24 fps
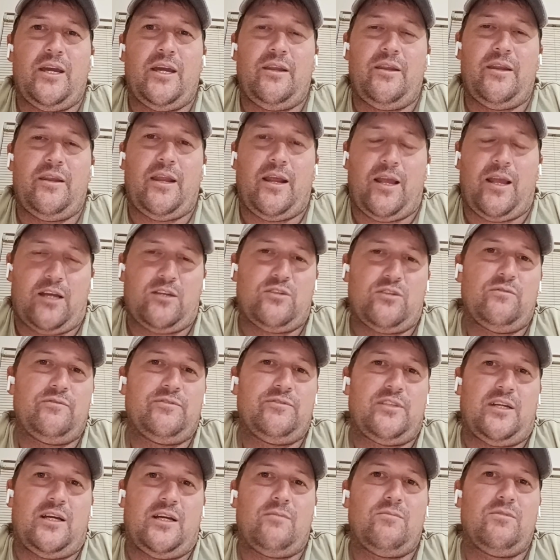and the
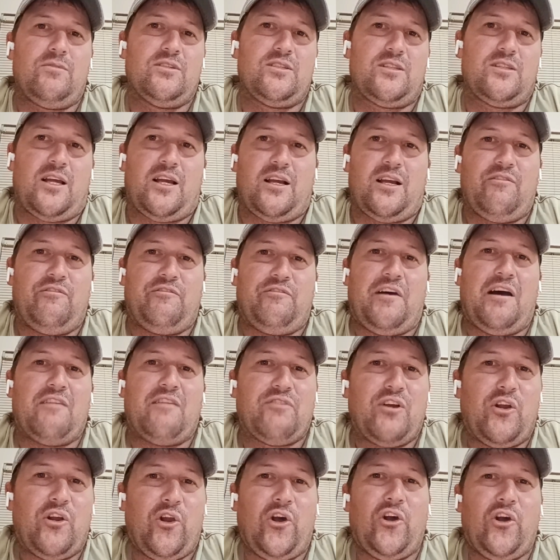cut-off time was like
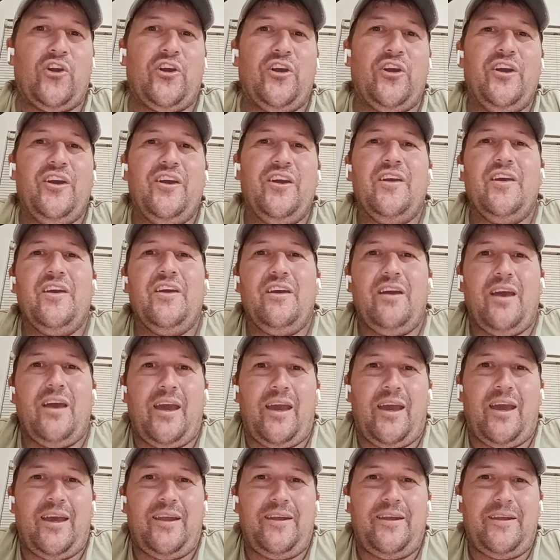5 o'clock.
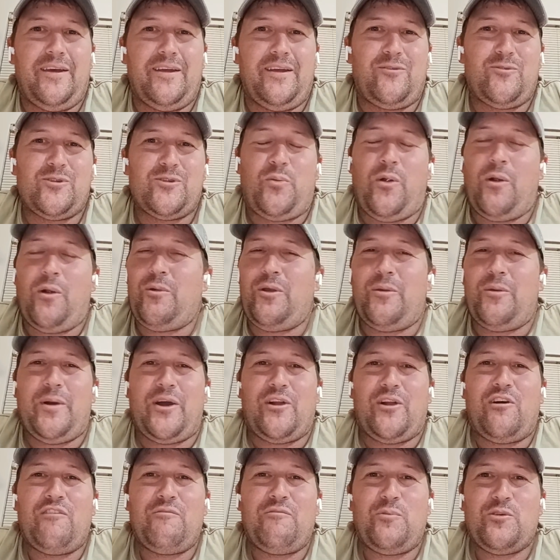And it was probably
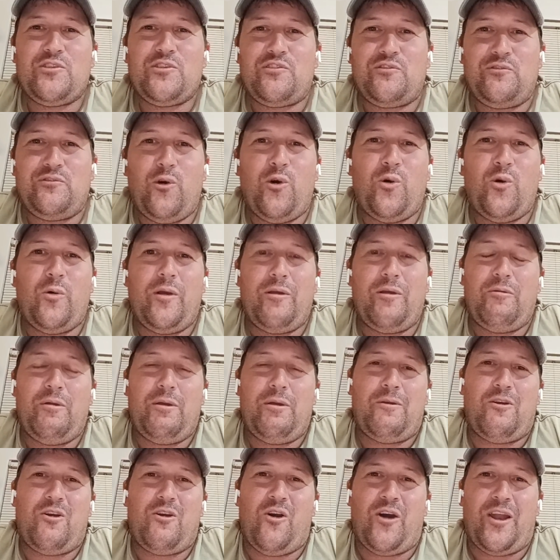about
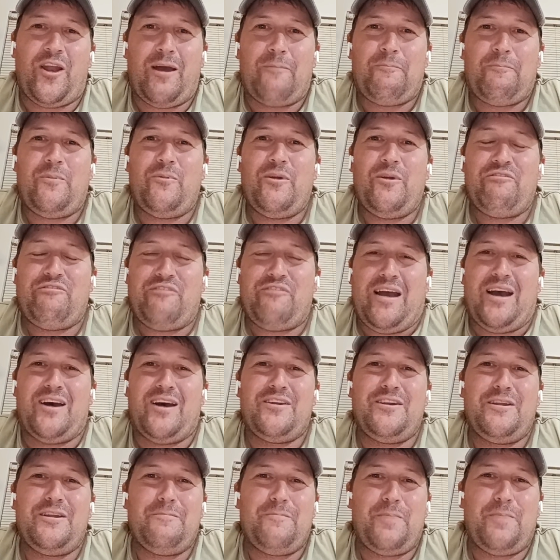4:30 we
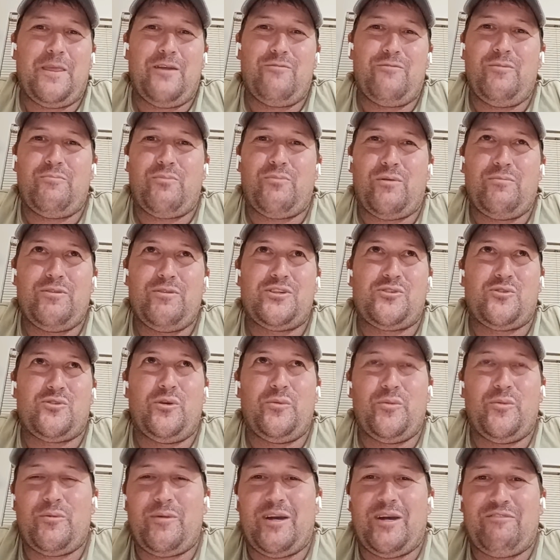found him, and we probably saw
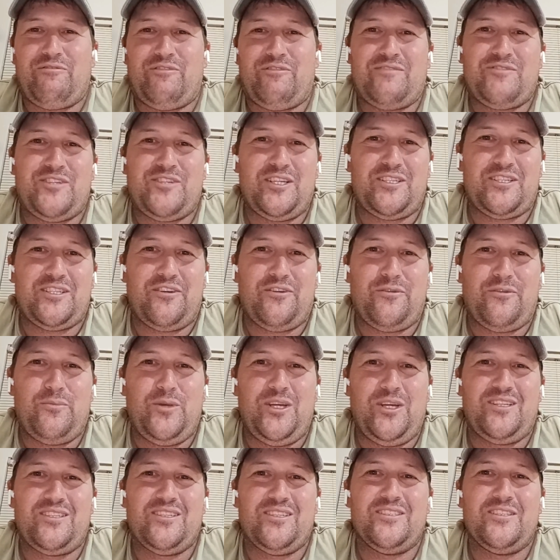him about 500-600
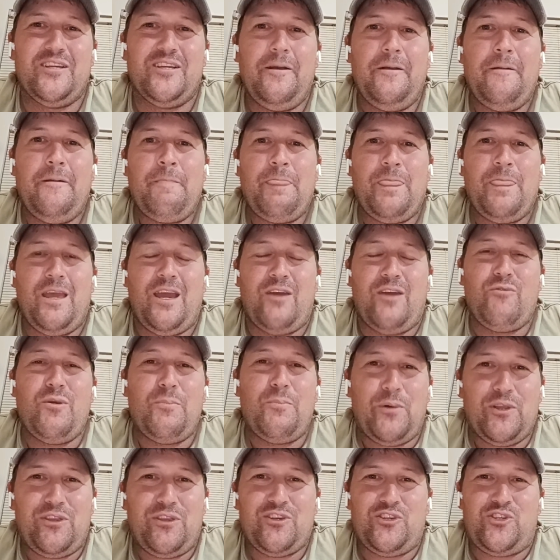meters. And we
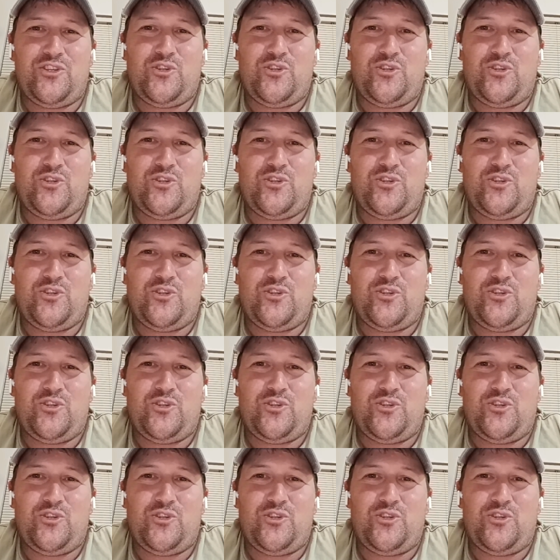put the